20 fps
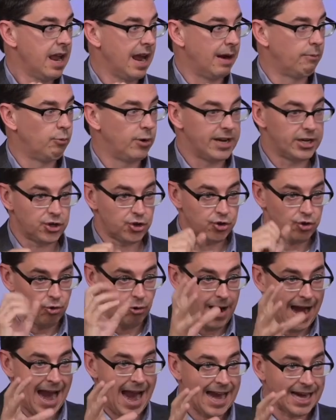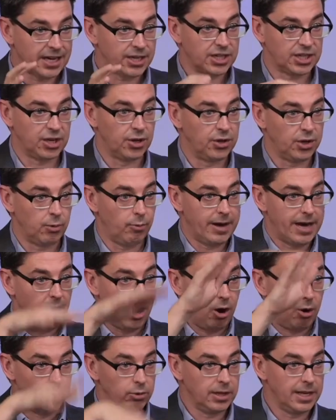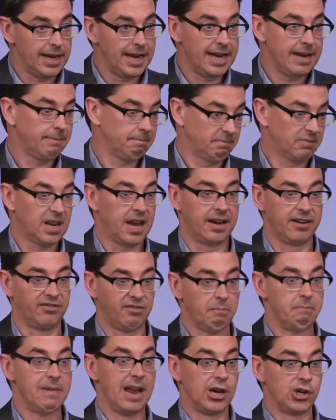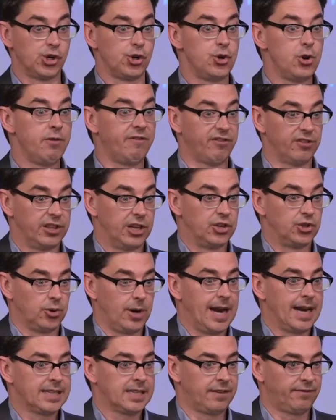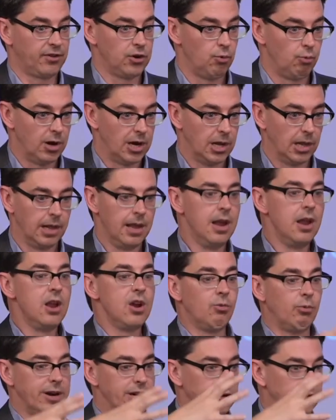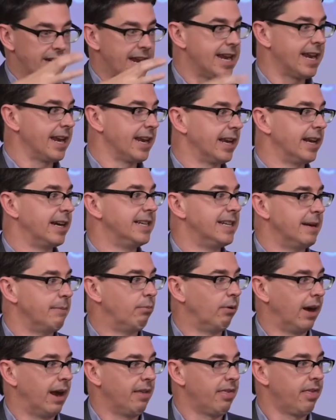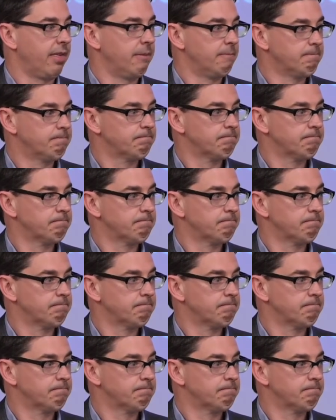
And we track so that we only kind of measure you for the dress, if you will, when you're taking in a deep breath.